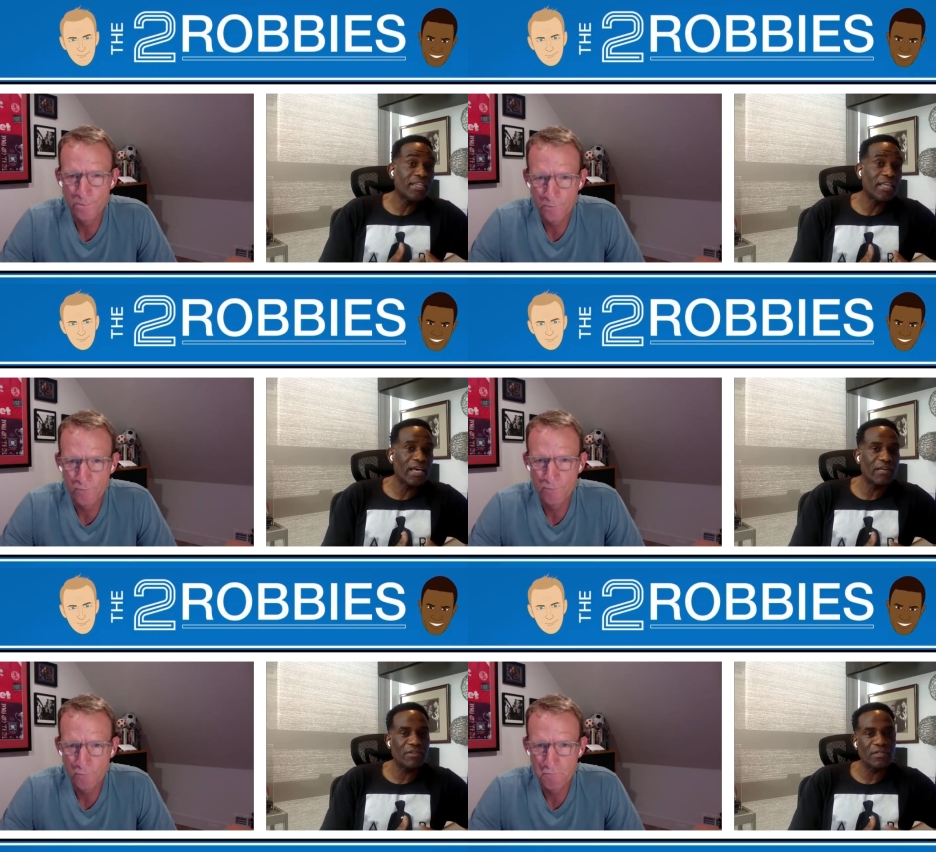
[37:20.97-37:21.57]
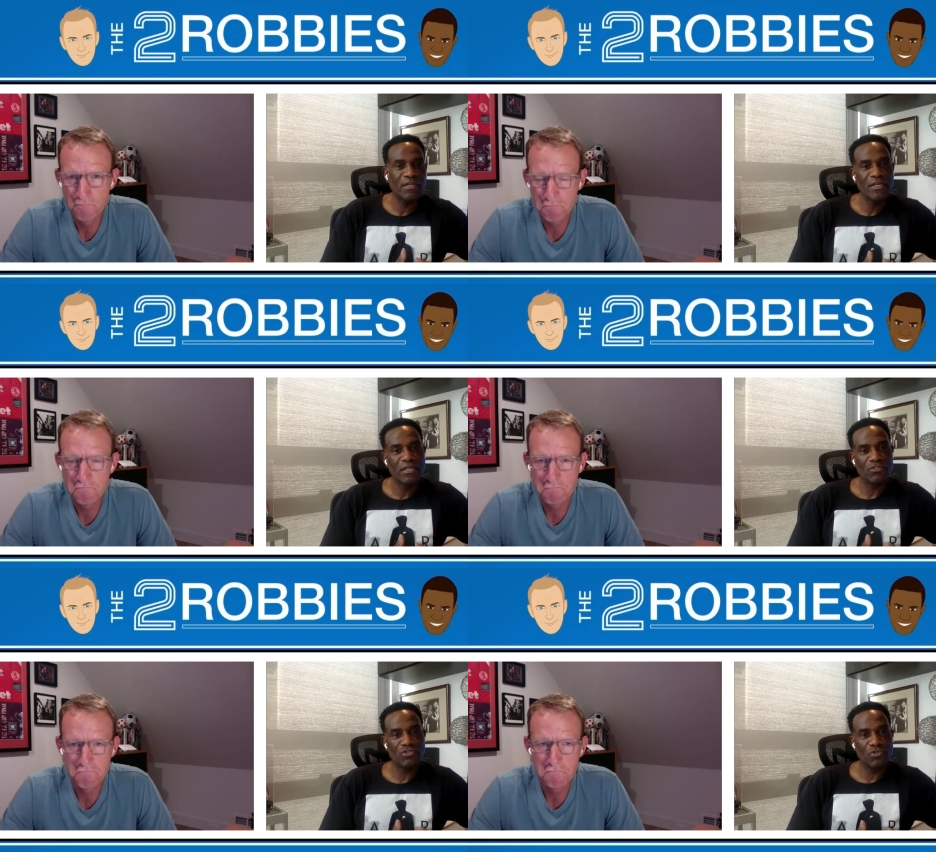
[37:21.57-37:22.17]
Speaker 1: in there and,
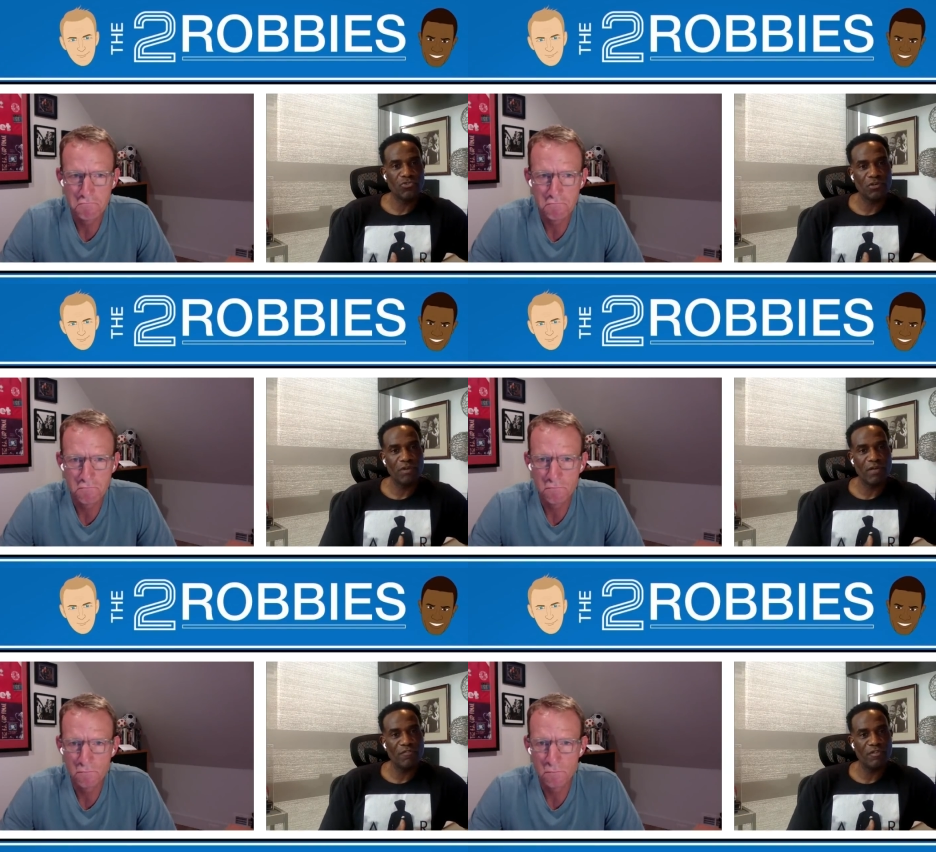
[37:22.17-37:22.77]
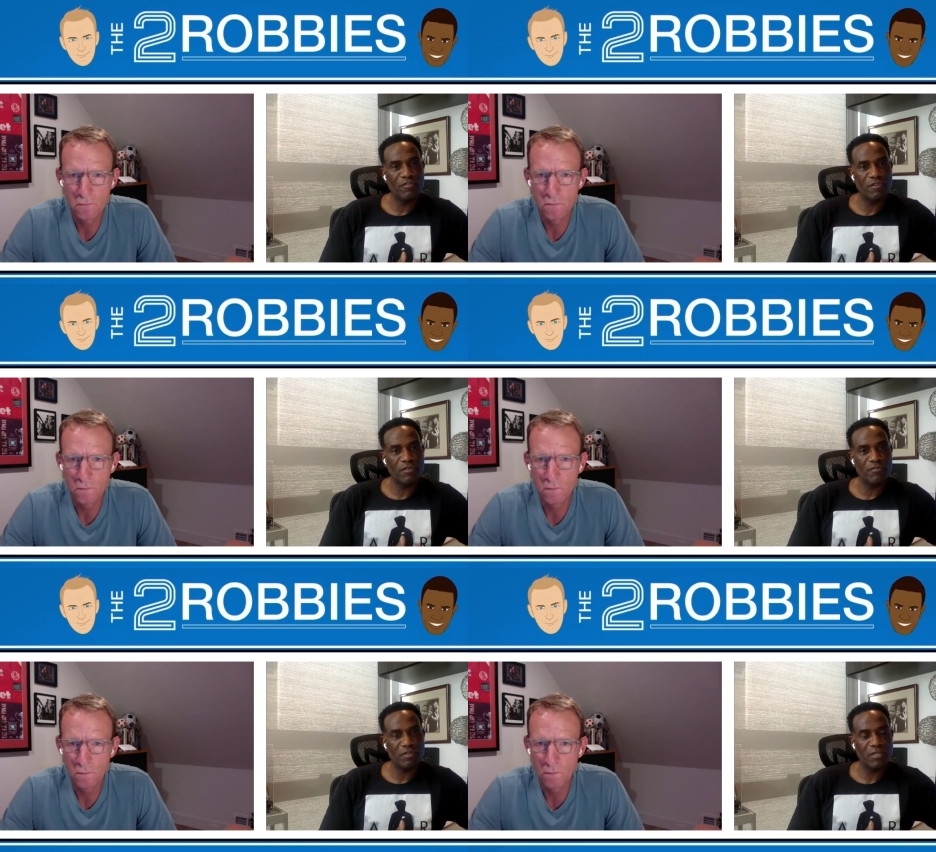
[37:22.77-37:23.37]
and jostle around for,
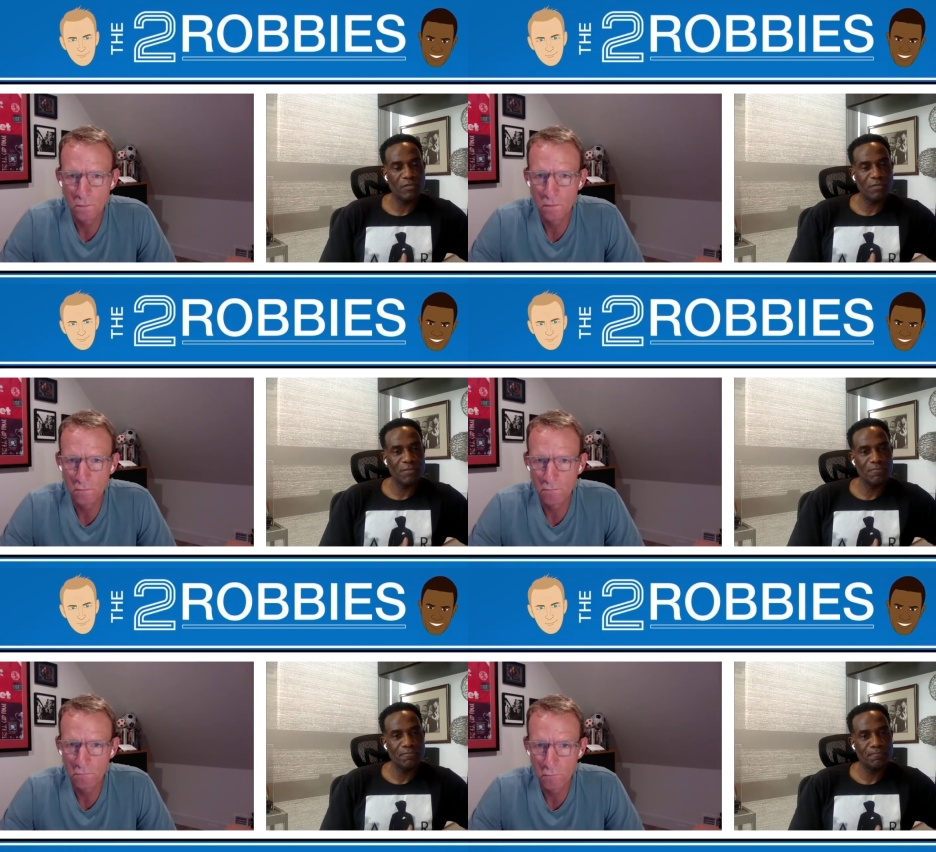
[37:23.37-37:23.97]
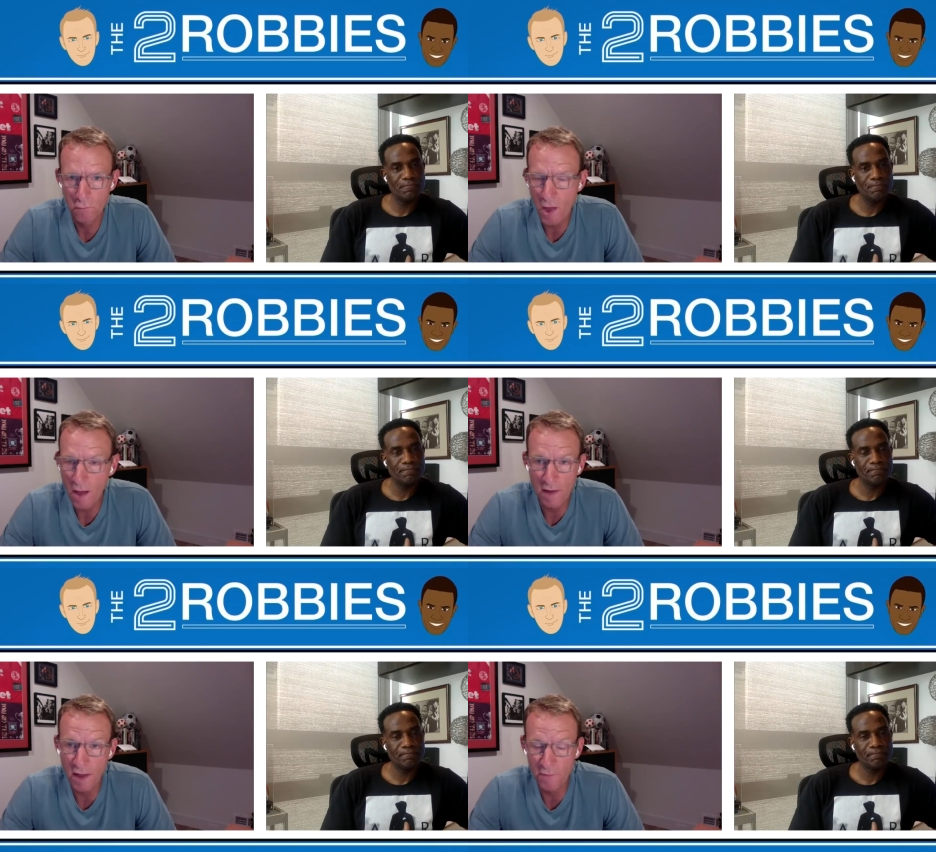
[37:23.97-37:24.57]
for, for a little bit.
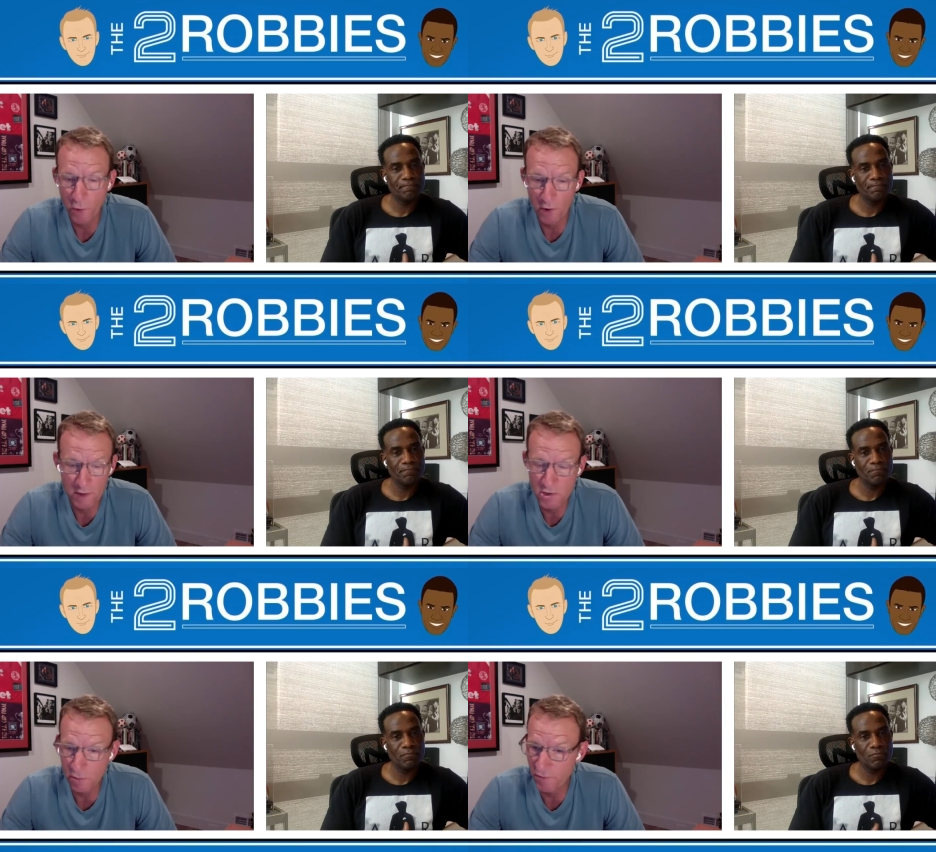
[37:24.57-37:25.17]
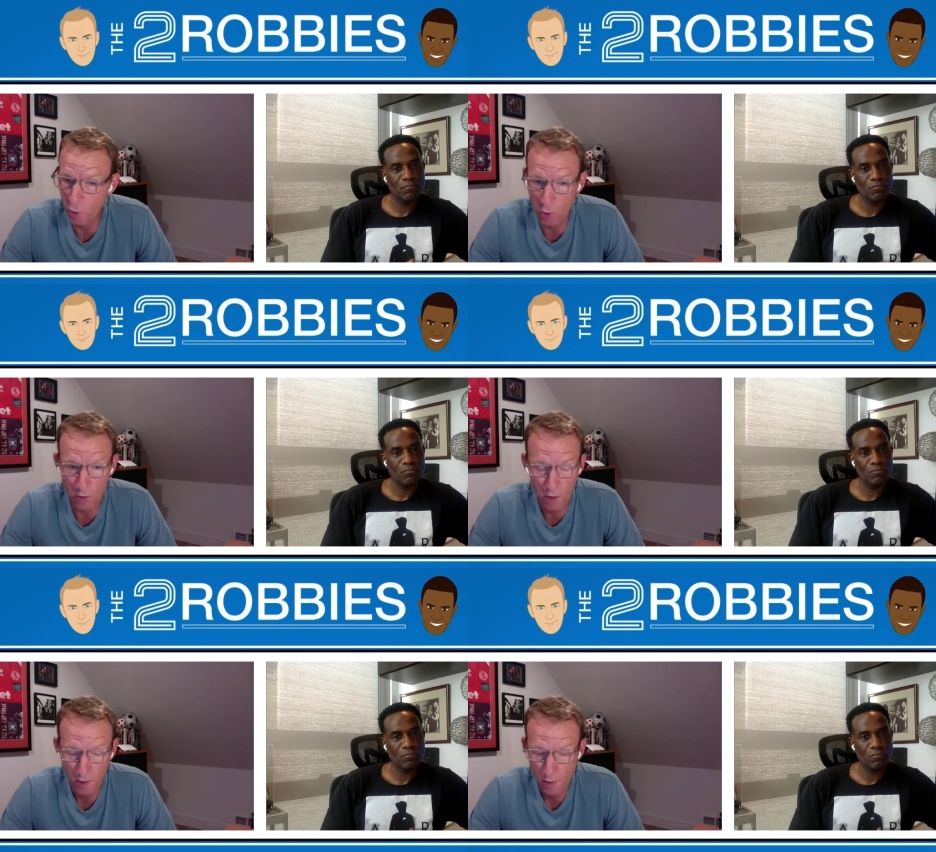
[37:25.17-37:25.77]
Speaker 2: Yeah, if one of the top
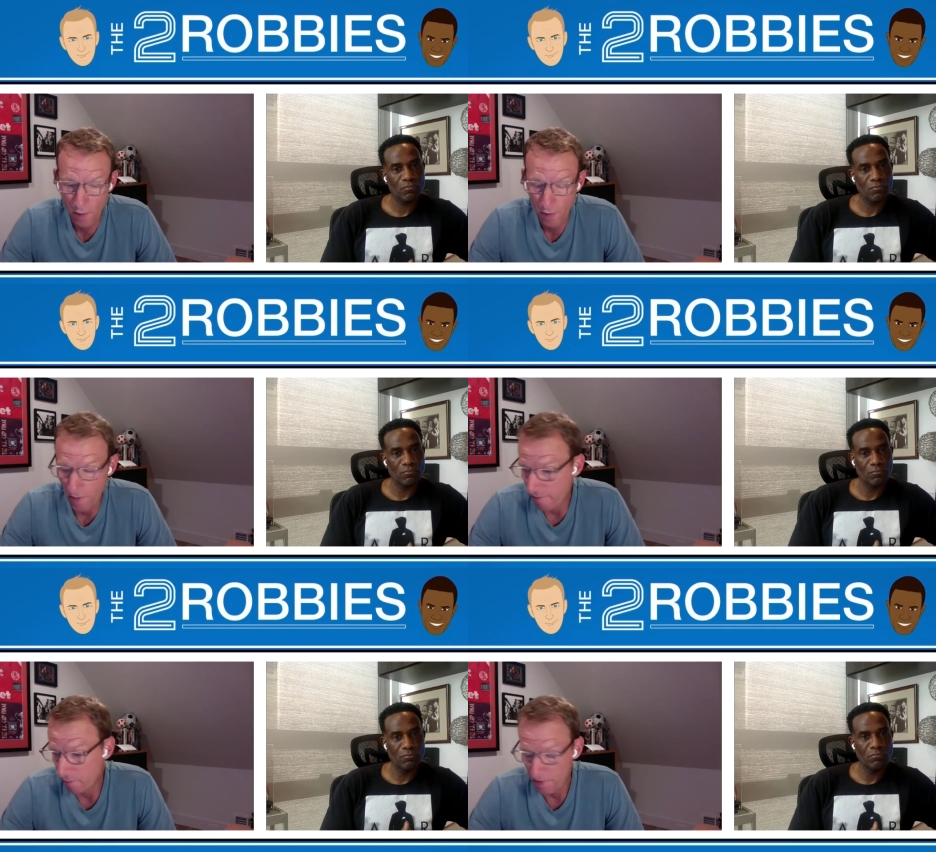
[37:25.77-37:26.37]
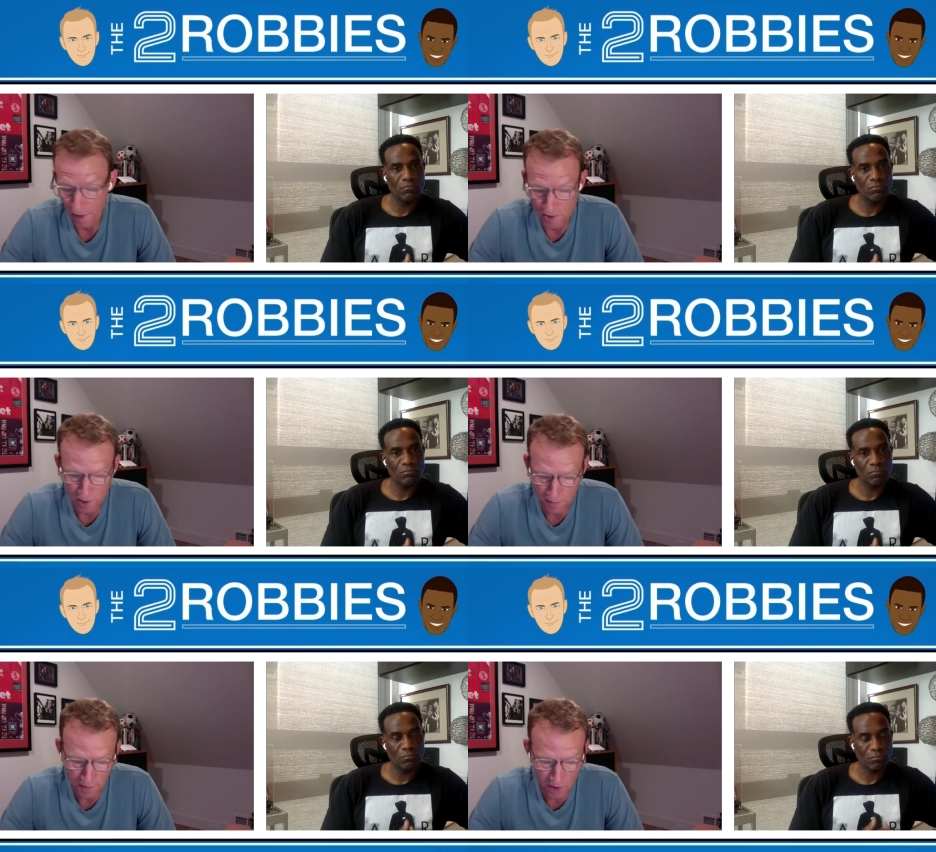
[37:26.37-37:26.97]
four Mm. Everybody
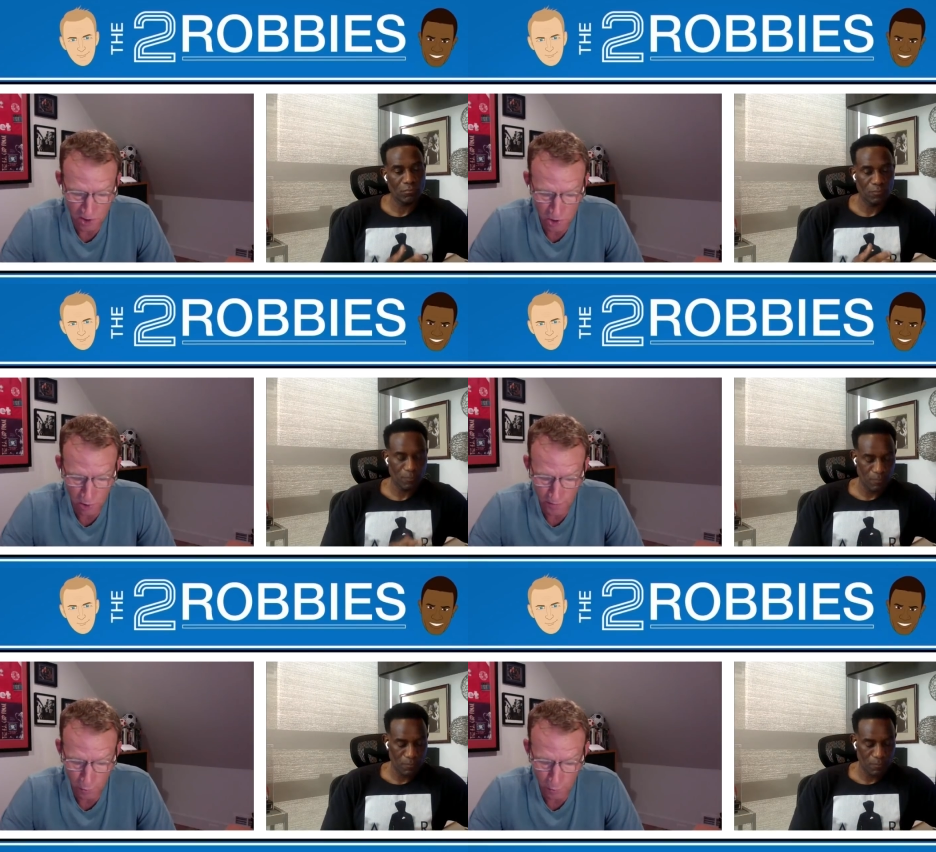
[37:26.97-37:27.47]
thinks going to finish in the top